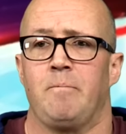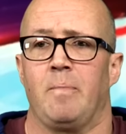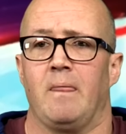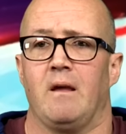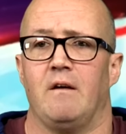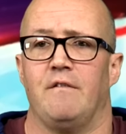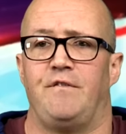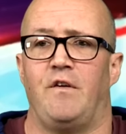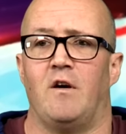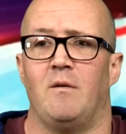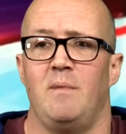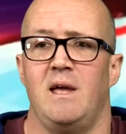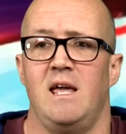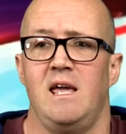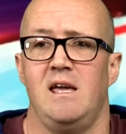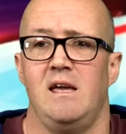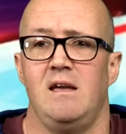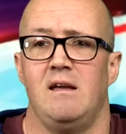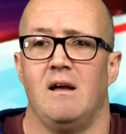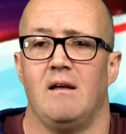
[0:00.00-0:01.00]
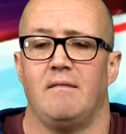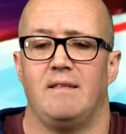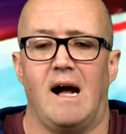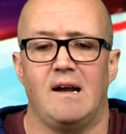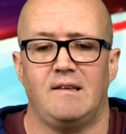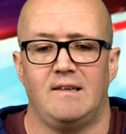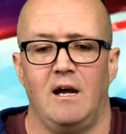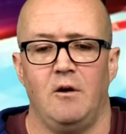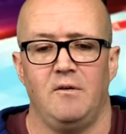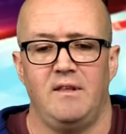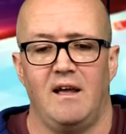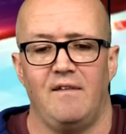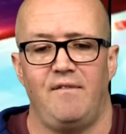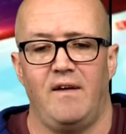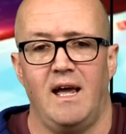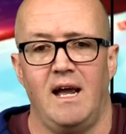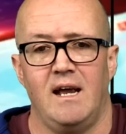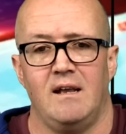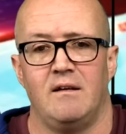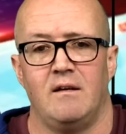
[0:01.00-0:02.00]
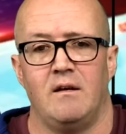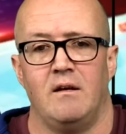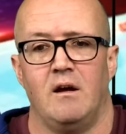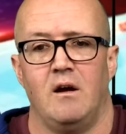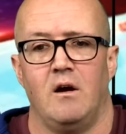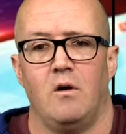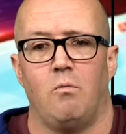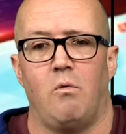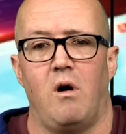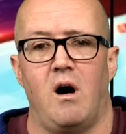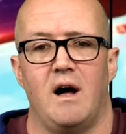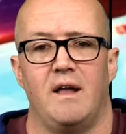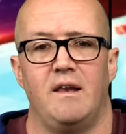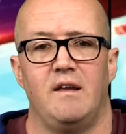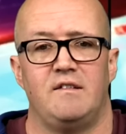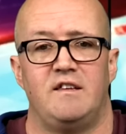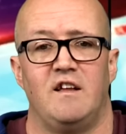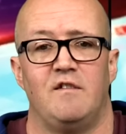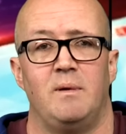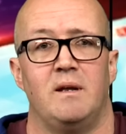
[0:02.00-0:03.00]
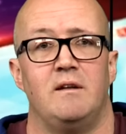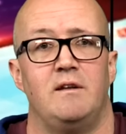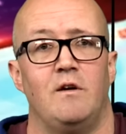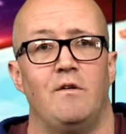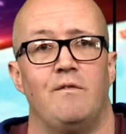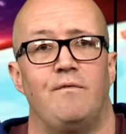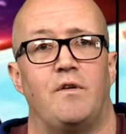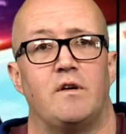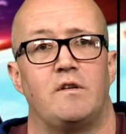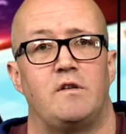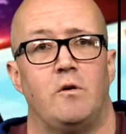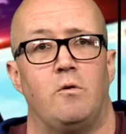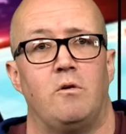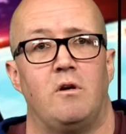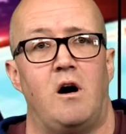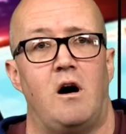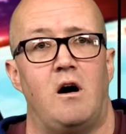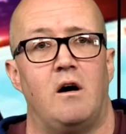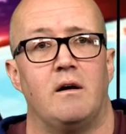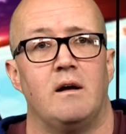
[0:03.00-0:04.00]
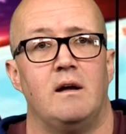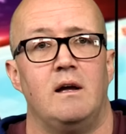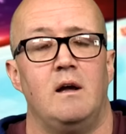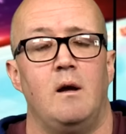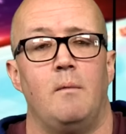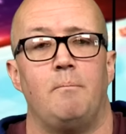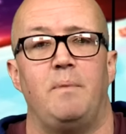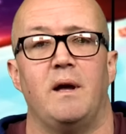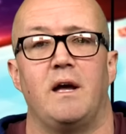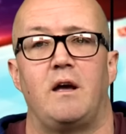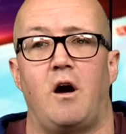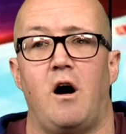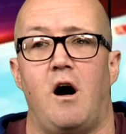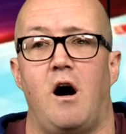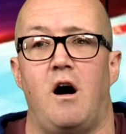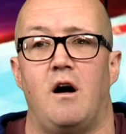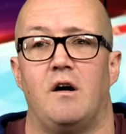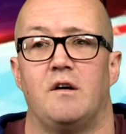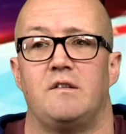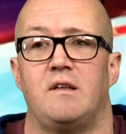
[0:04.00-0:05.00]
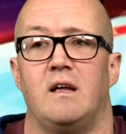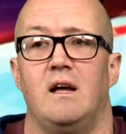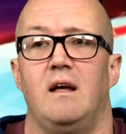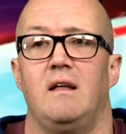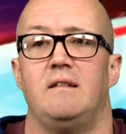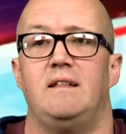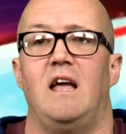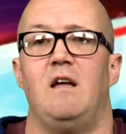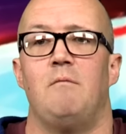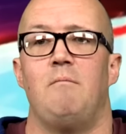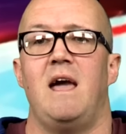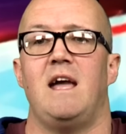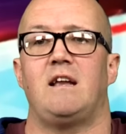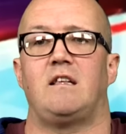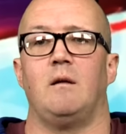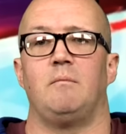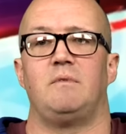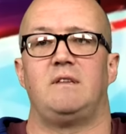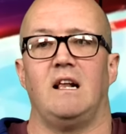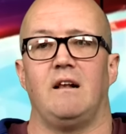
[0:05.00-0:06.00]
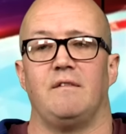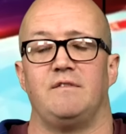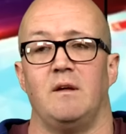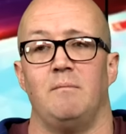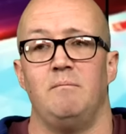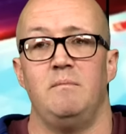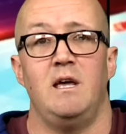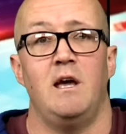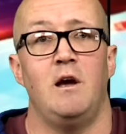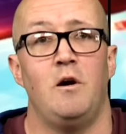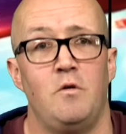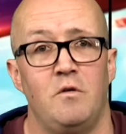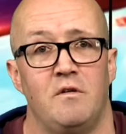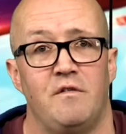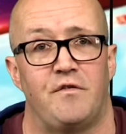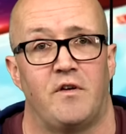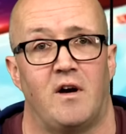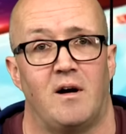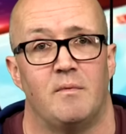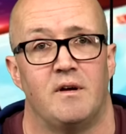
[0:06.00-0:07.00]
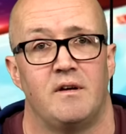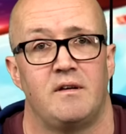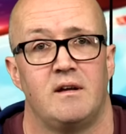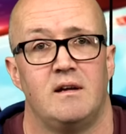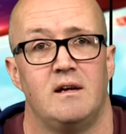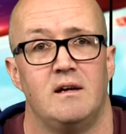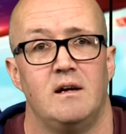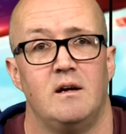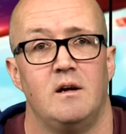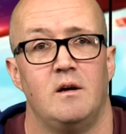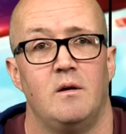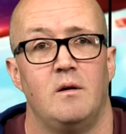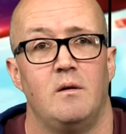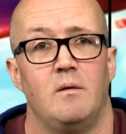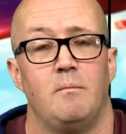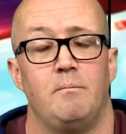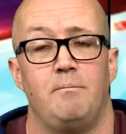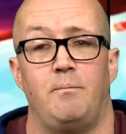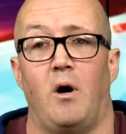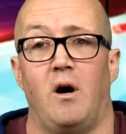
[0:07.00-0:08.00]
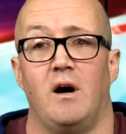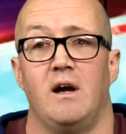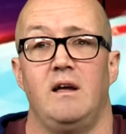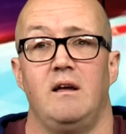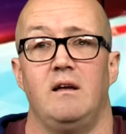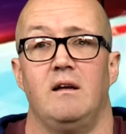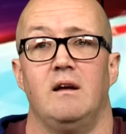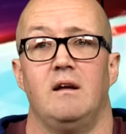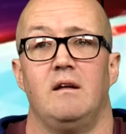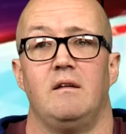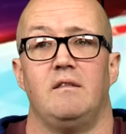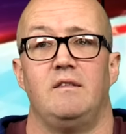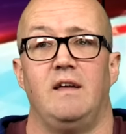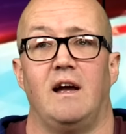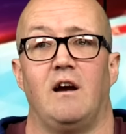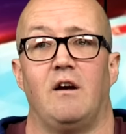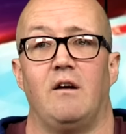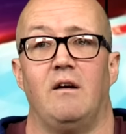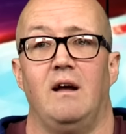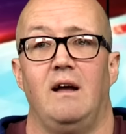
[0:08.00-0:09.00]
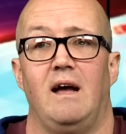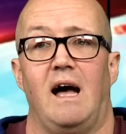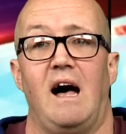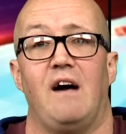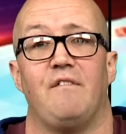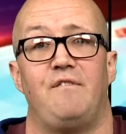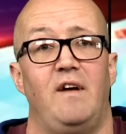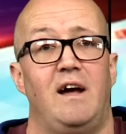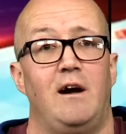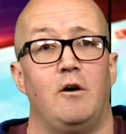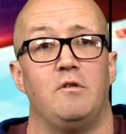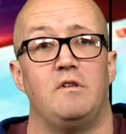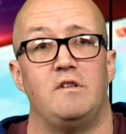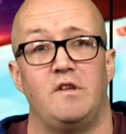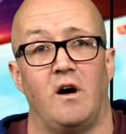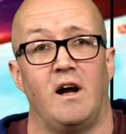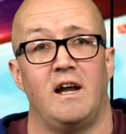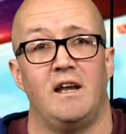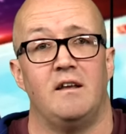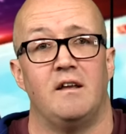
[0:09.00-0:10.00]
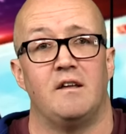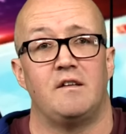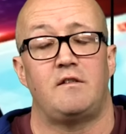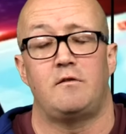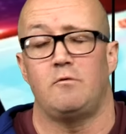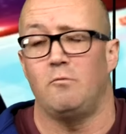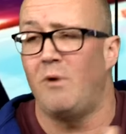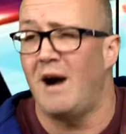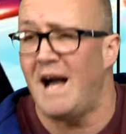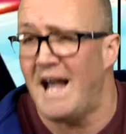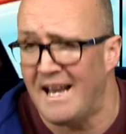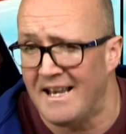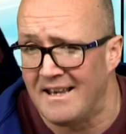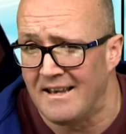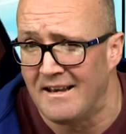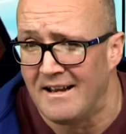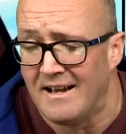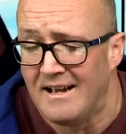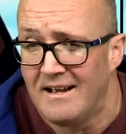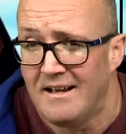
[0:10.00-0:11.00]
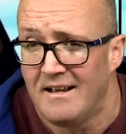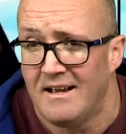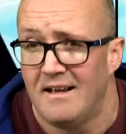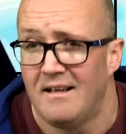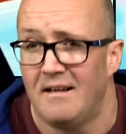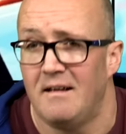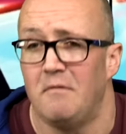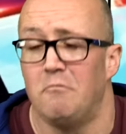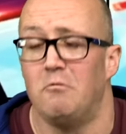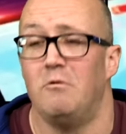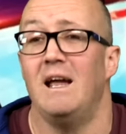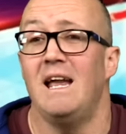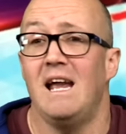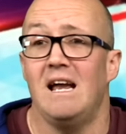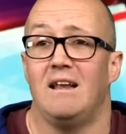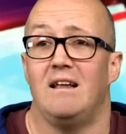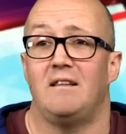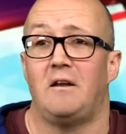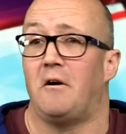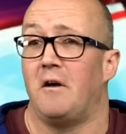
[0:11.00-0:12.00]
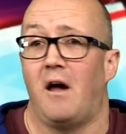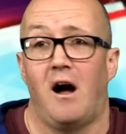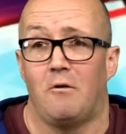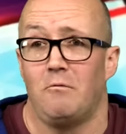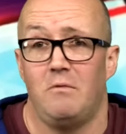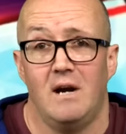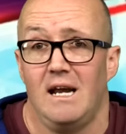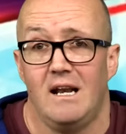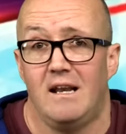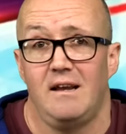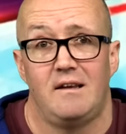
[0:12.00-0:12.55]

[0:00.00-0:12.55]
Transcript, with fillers: for me, that's how they've hidden what it is they've been doing for so long. Mm because they make themselves immune from it by their avowed Zionists when really they're not really